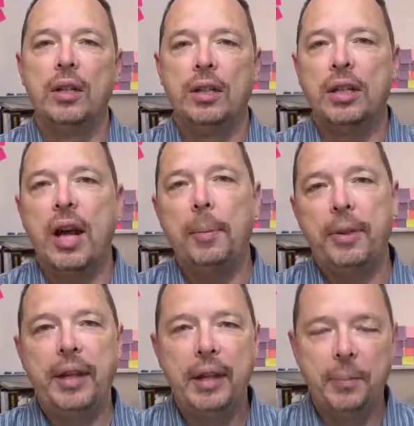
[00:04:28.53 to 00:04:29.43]
Stop
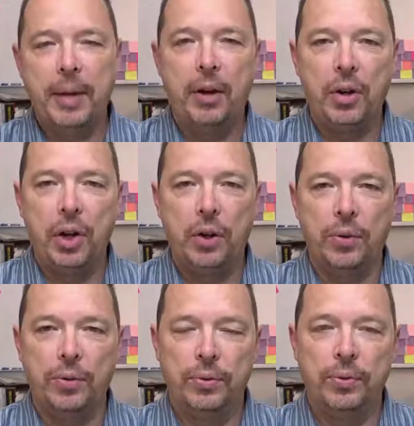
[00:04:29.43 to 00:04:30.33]
thinking about
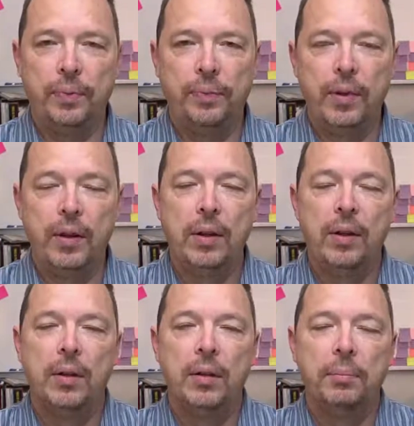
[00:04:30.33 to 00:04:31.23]
goals.
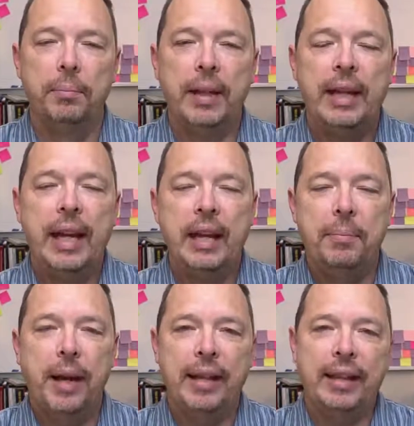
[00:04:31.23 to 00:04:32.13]
Begin
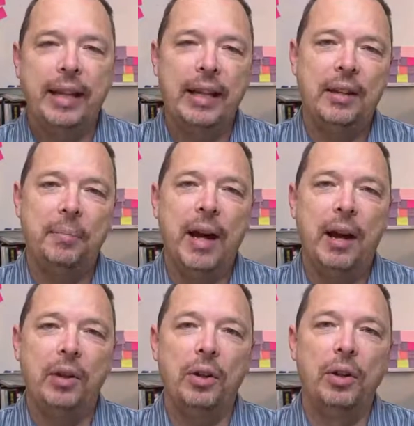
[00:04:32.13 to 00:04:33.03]
by thinking
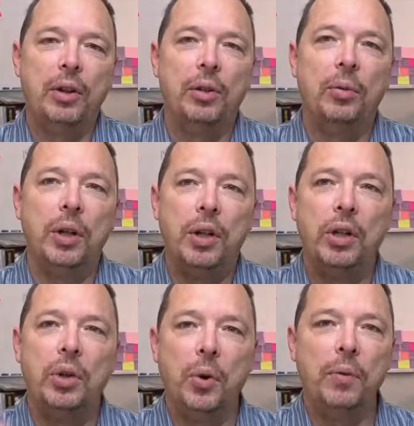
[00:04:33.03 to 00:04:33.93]
about what
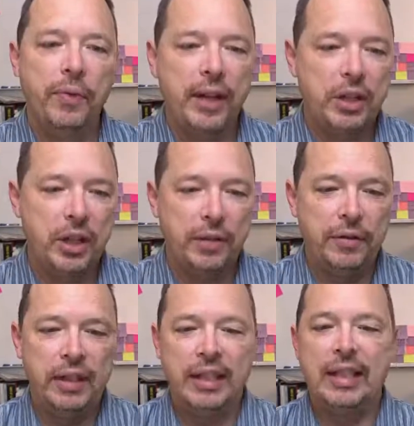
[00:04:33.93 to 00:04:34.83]
your vision of
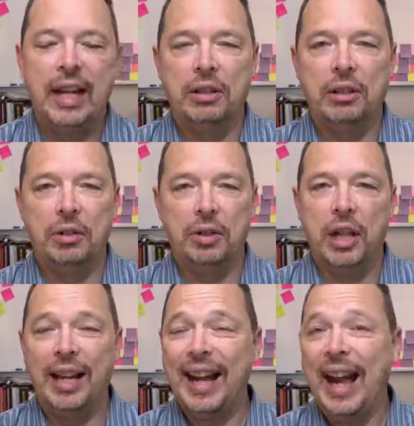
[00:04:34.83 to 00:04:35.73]
success looks
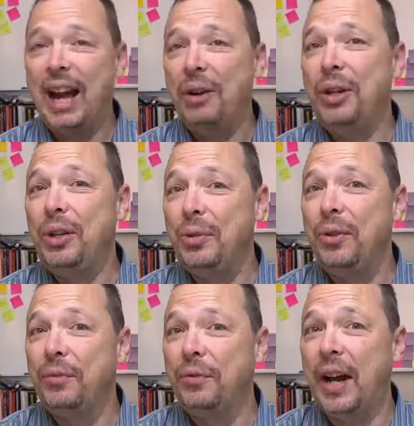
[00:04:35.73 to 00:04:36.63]
like. How do you
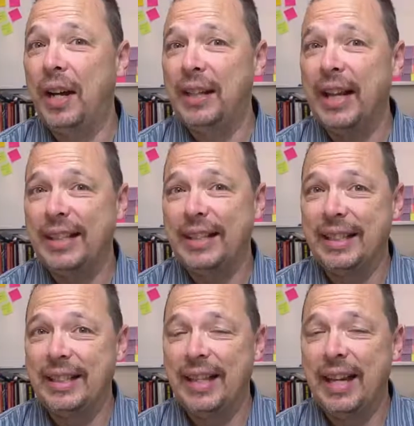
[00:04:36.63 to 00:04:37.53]
define that
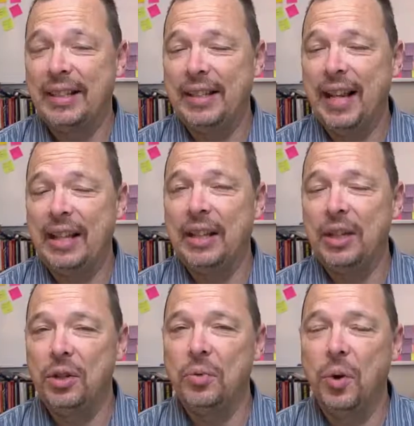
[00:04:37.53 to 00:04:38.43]
success state that
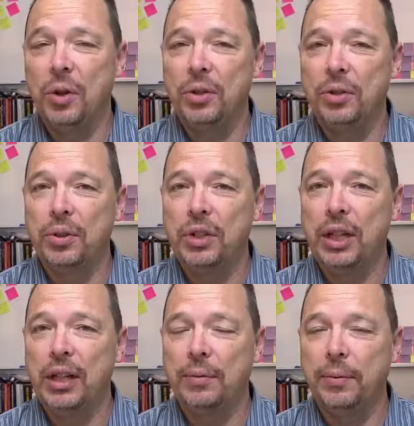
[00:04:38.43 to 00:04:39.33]
you want to
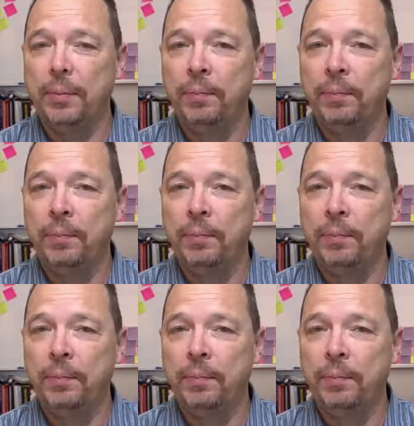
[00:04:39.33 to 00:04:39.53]
achieve?